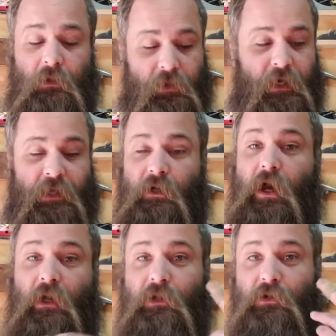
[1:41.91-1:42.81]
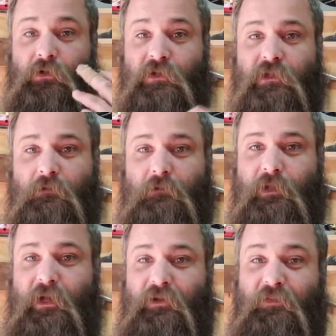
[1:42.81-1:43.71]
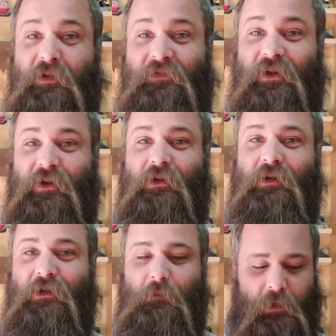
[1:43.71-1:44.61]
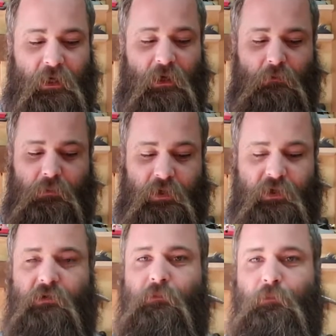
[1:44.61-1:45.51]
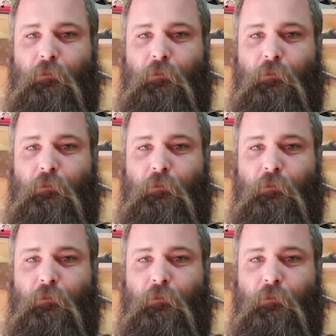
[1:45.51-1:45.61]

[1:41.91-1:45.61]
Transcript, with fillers: that I did not lose the end of my finger. Uh, but it